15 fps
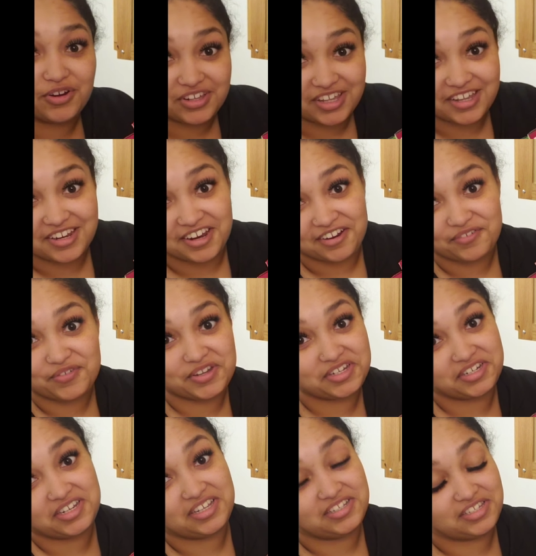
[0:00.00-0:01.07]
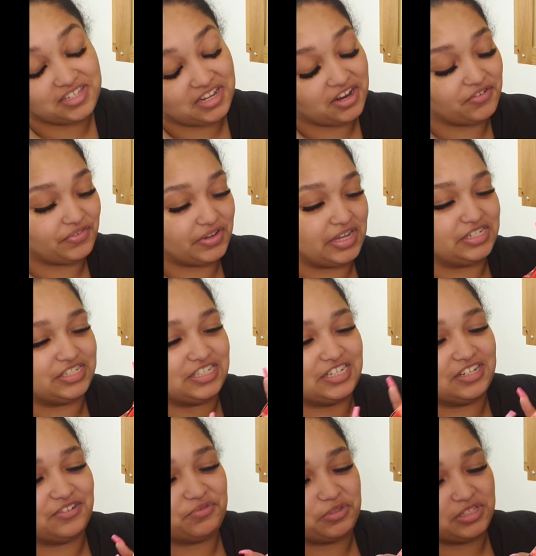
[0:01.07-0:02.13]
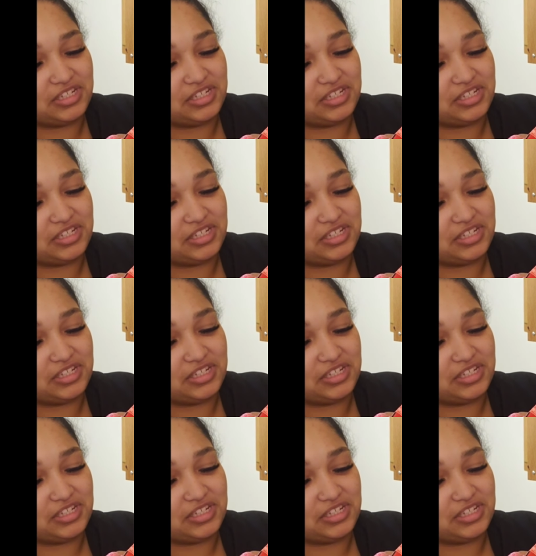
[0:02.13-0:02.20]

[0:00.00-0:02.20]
to get clarification with the